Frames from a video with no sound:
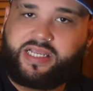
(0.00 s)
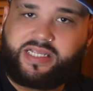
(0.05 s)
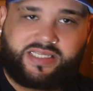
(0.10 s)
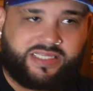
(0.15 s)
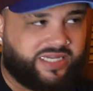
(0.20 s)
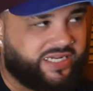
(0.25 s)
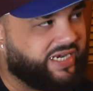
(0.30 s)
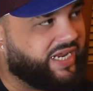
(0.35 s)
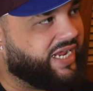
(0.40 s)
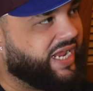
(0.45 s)

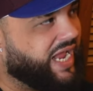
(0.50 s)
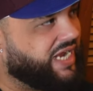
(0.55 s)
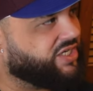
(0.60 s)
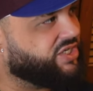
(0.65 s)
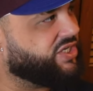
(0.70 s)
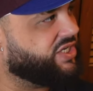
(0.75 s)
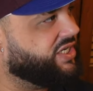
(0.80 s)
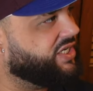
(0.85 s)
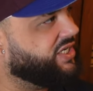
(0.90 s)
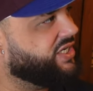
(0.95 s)
Today,
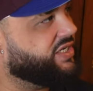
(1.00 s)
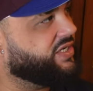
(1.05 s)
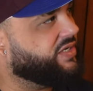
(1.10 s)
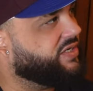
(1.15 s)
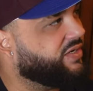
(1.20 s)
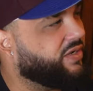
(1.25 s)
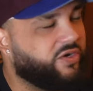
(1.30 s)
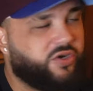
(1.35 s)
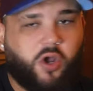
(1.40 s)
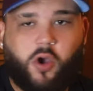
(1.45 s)
actually,
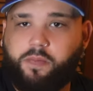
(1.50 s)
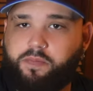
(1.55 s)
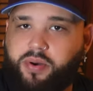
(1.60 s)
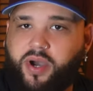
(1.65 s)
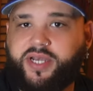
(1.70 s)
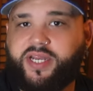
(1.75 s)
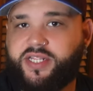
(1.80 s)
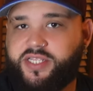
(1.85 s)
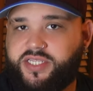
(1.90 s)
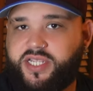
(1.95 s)
no
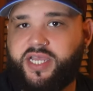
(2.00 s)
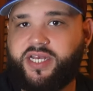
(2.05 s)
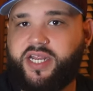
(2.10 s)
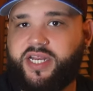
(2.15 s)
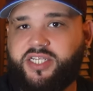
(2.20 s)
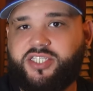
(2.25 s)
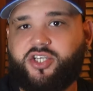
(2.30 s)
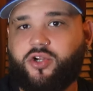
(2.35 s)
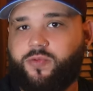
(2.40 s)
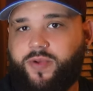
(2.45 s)
pun intended,
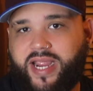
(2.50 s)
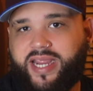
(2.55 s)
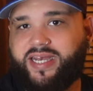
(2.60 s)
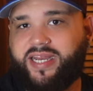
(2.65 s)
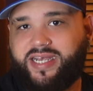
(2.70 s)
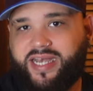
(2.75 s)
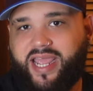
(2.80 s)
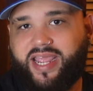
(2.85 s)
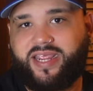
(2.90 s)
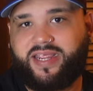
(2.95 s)
it's a rainy
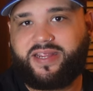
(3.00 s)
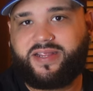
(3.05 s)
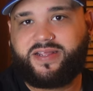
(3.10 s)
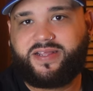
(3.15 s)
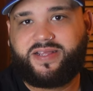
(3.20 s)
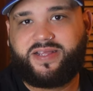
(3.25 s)
day.